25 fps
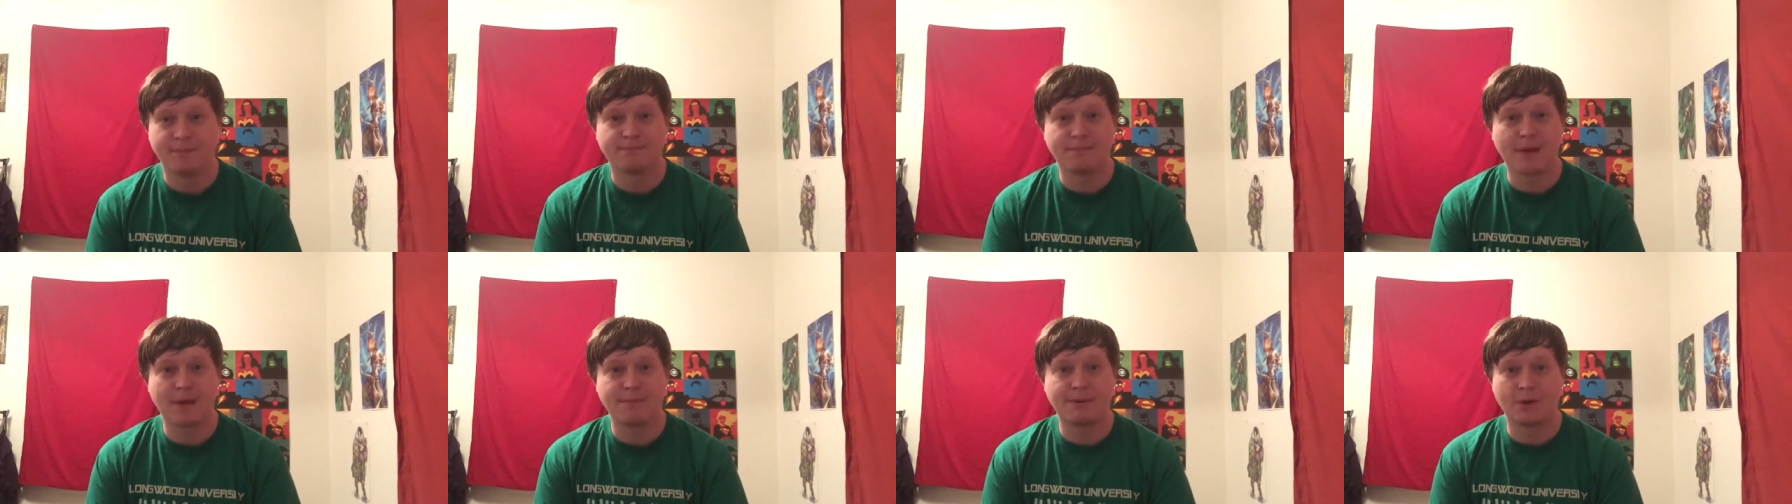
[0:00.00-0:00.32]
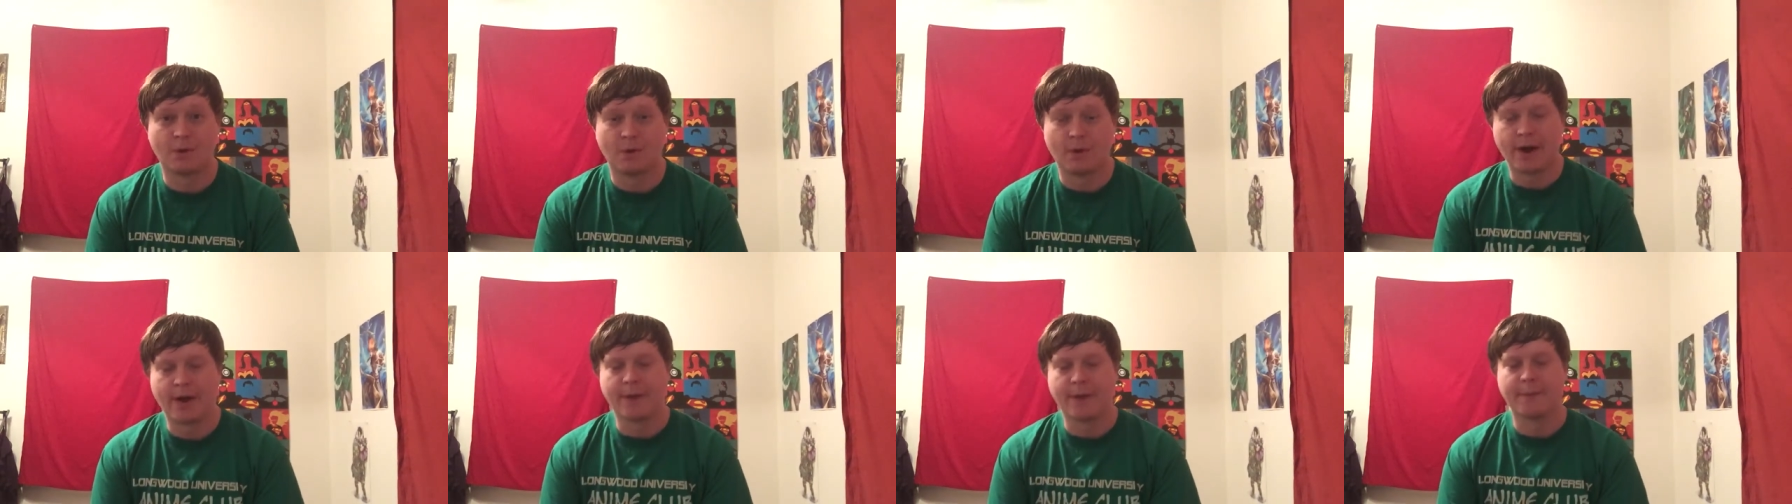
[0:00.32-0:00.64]
Might be
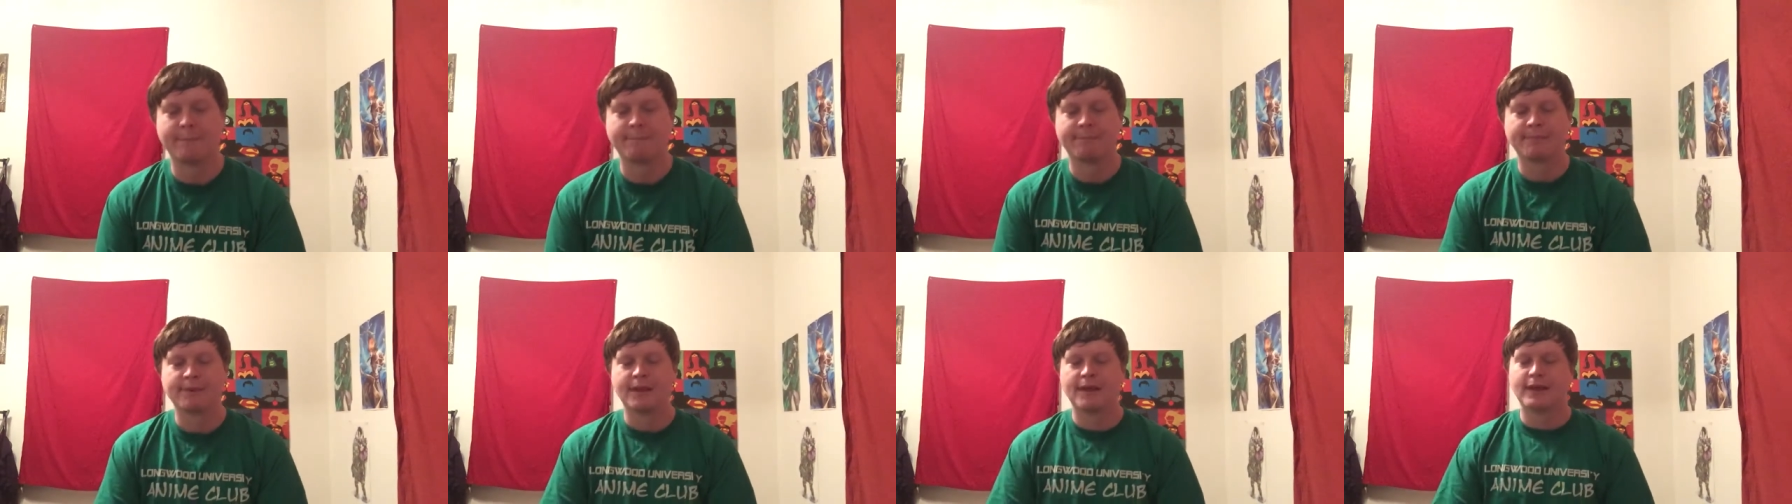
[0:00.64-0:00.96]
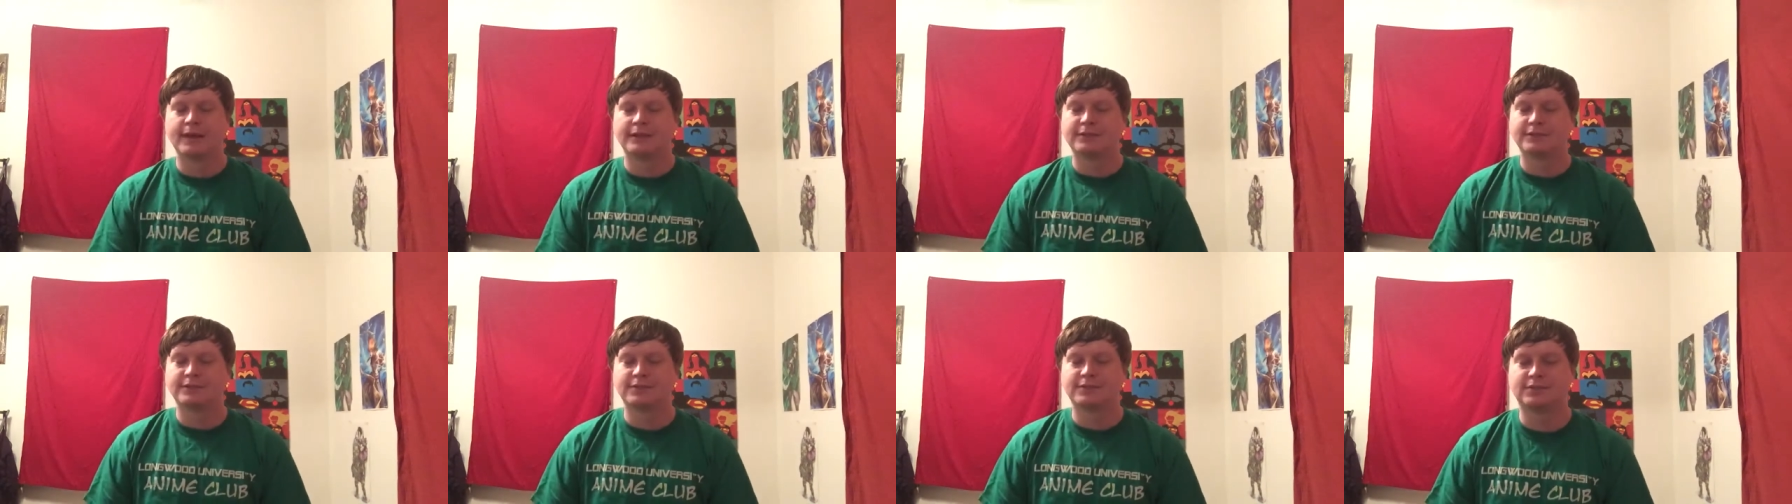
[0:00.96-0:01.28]
a while.
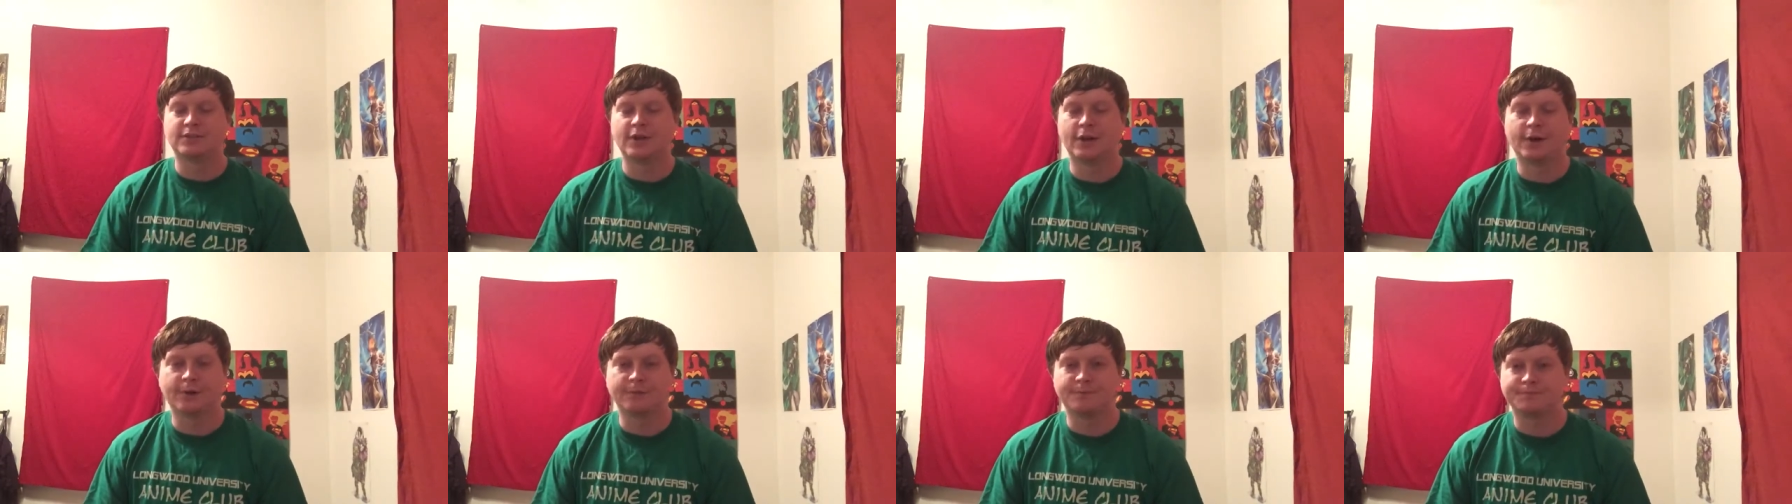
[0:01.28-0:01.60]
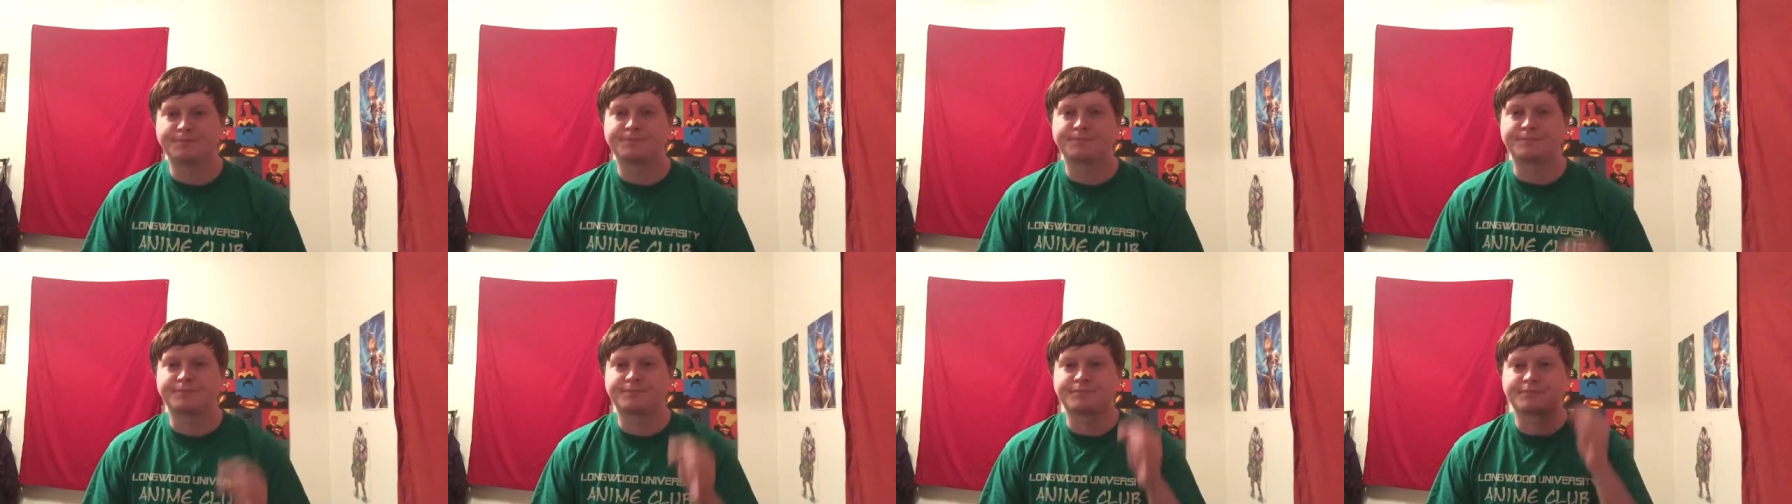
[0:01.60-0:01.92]

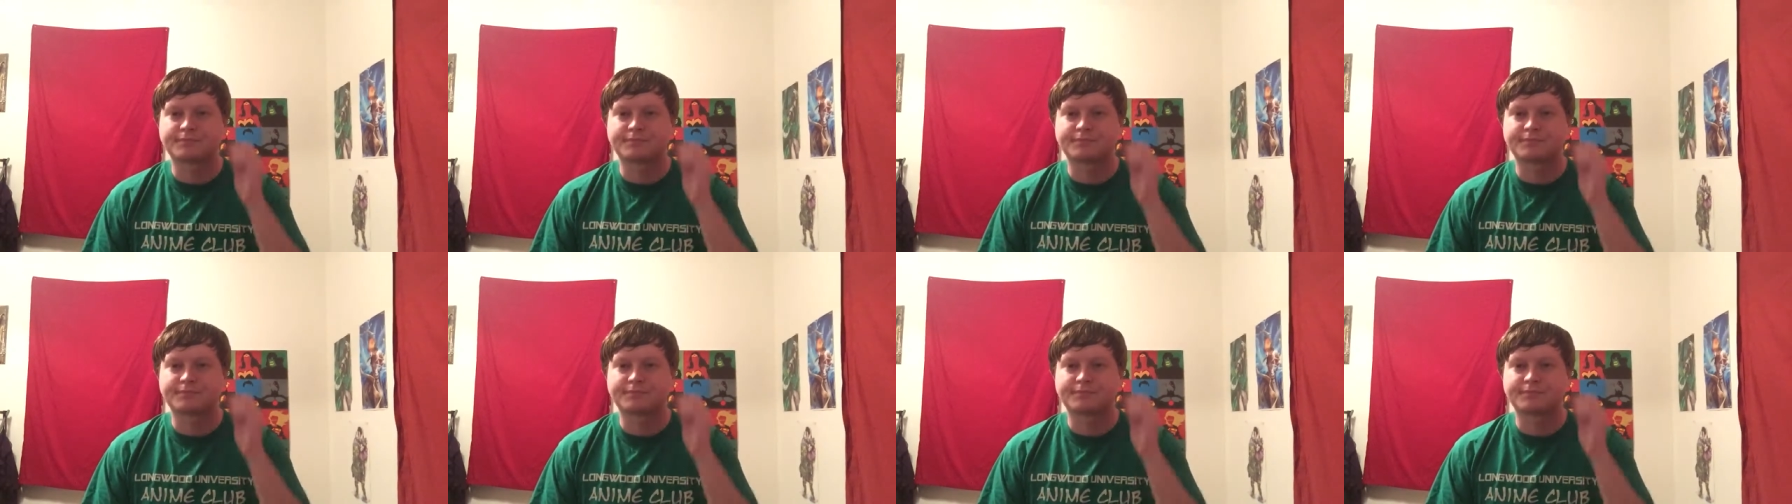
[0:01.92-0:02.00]
So,